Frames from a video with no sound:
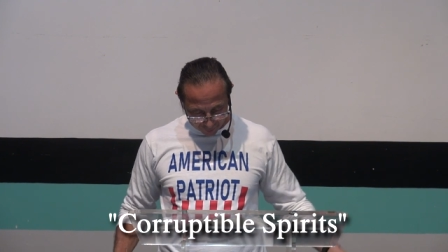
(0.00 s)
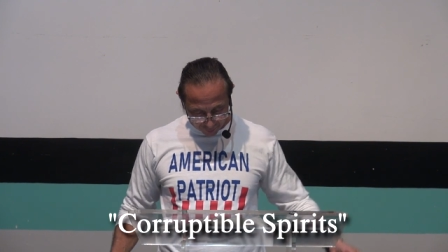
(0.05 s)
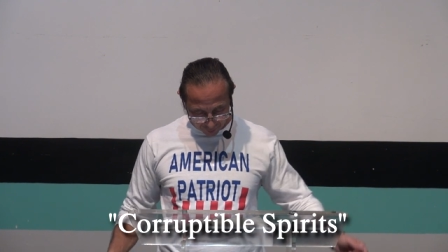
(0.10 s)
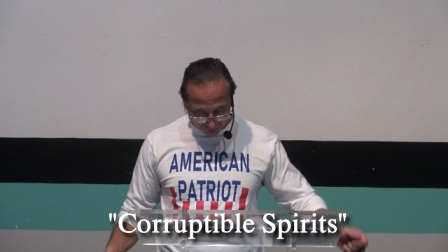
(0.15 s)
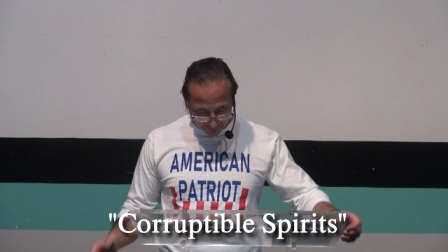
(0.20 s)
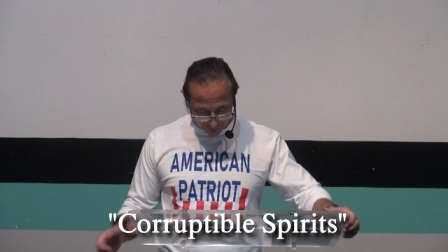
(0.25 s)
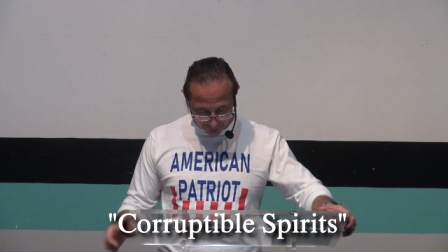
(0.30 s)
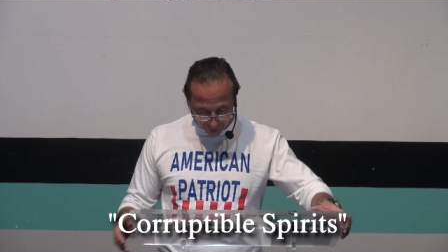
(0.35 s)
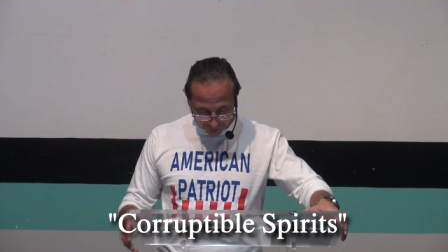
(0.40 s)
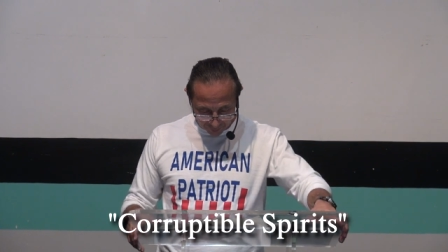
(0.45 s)
For if
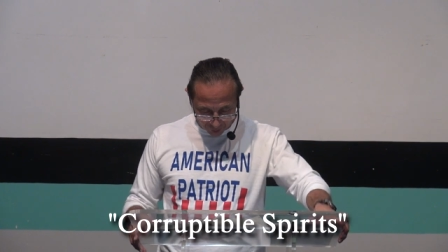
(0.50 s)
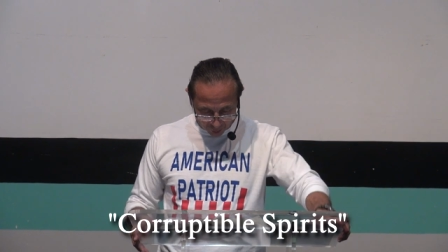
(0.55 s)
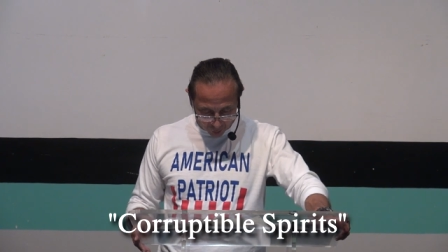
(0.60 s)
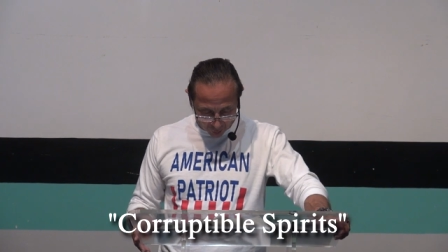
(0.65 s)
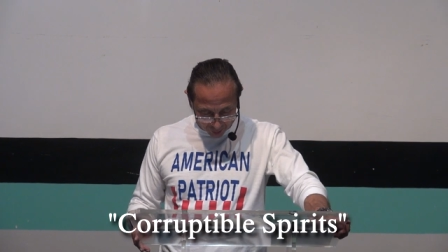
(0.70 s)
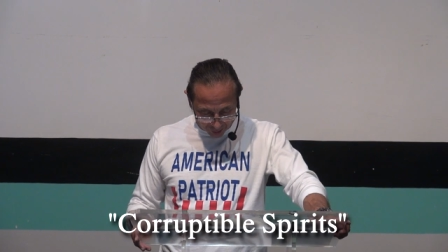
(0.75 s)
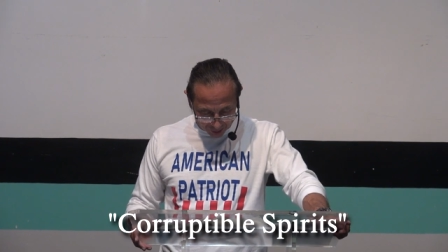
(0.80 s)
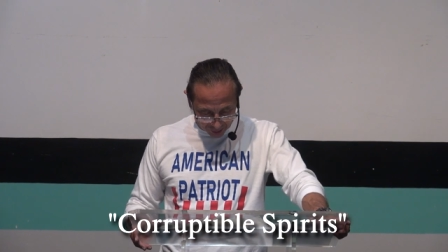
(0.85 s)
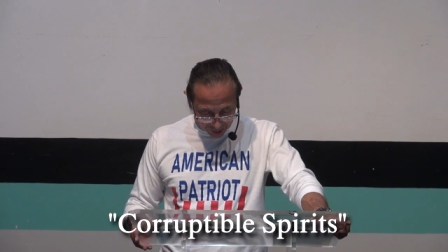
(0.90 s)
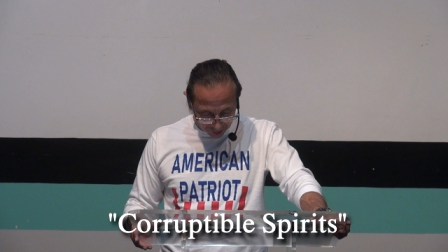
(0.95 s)
you live
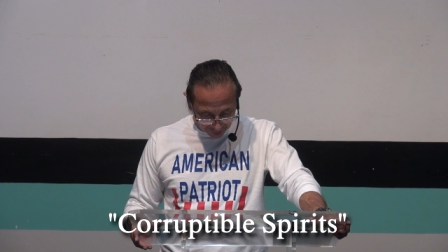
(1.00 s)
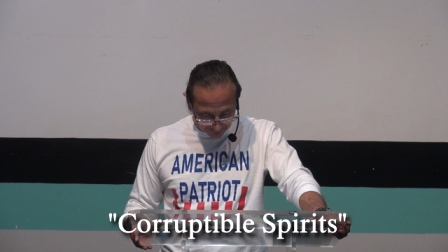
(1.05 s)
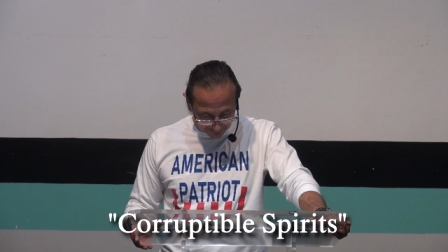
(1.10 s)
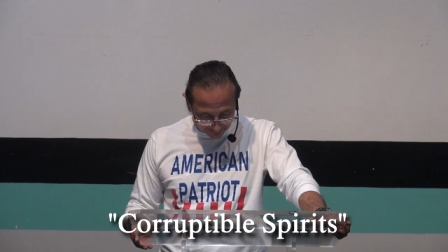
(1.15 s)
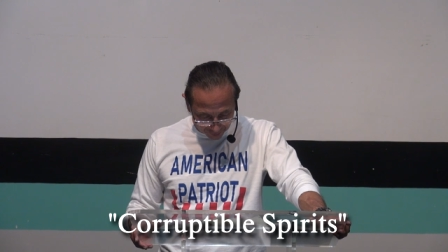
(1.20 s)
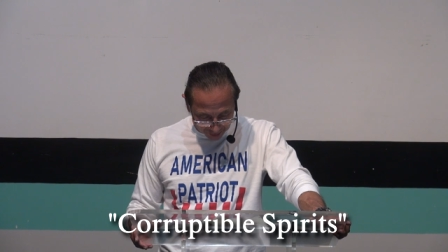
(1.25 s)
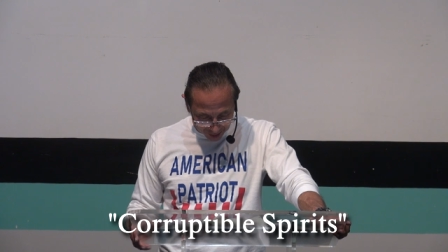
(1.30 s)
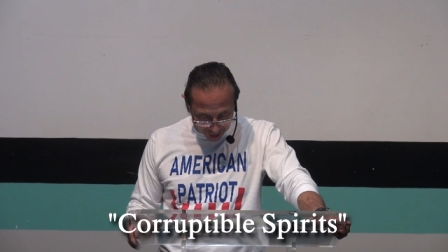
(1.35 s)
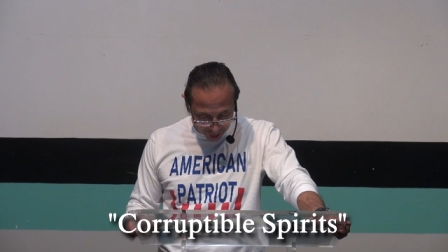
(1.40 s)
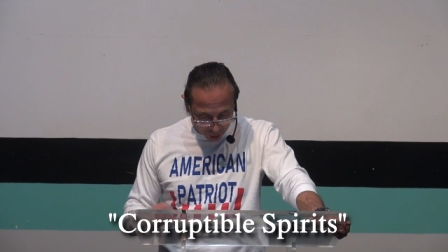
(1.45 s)
according to the
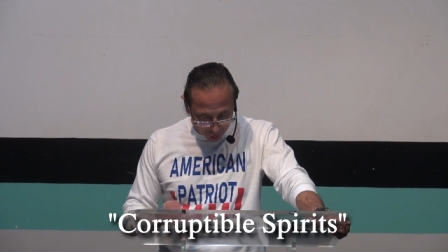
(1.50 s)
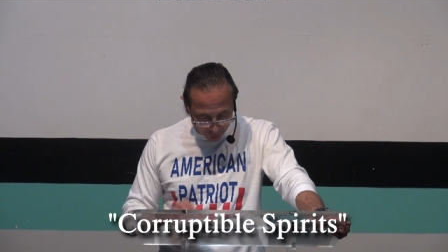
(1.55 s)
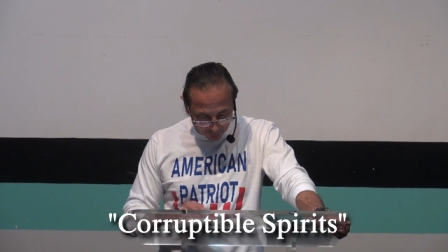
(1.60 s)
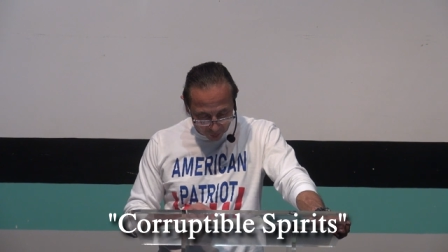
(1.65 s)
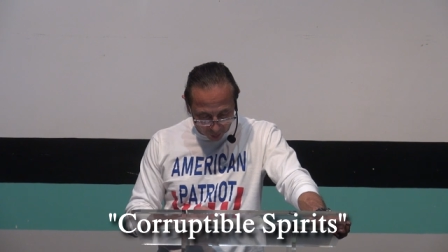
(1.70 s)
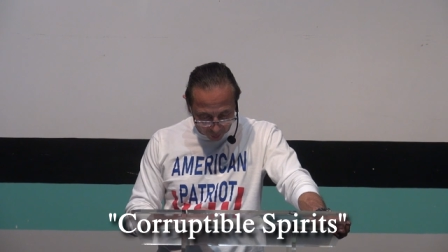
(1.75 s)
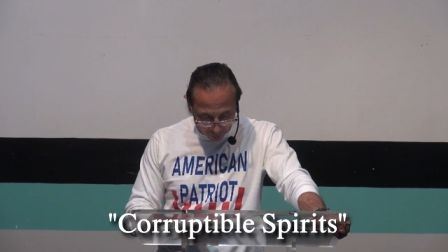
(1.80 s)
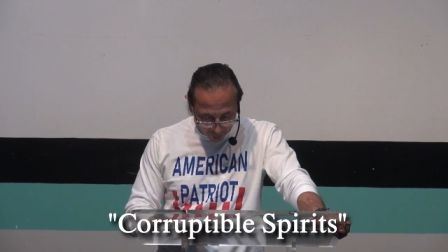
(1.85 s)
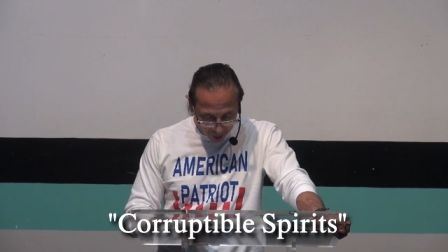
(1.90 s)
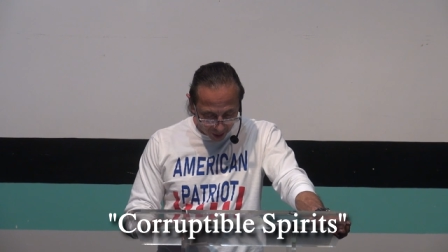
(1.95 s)
flesh, you
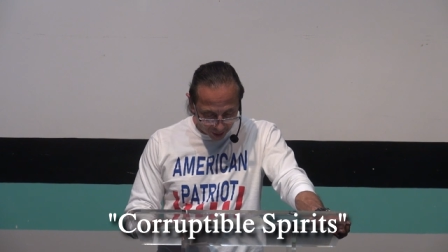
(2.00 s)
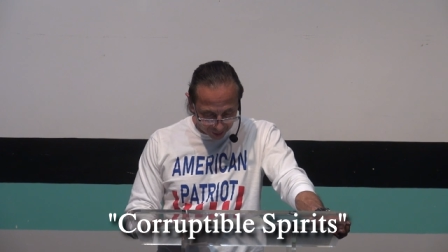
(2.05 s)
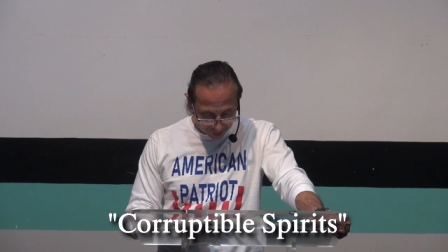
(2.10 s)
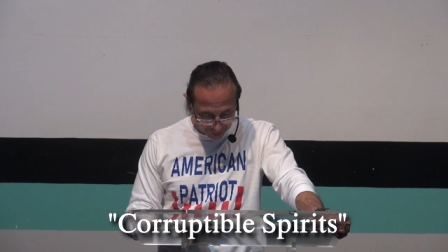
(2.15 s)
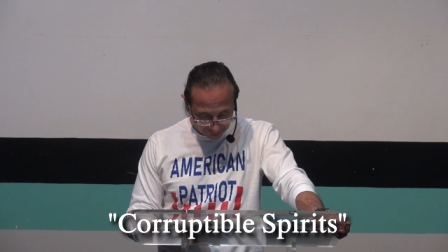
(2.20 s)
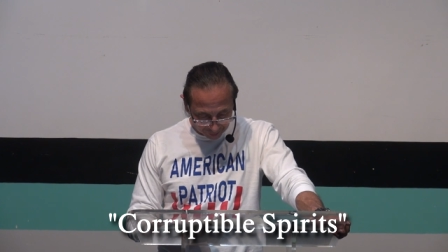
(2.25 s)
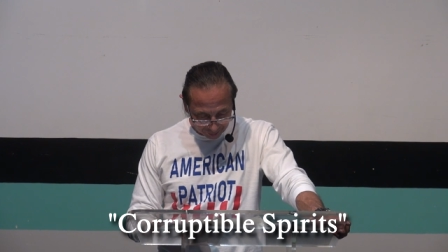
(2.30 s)
will what?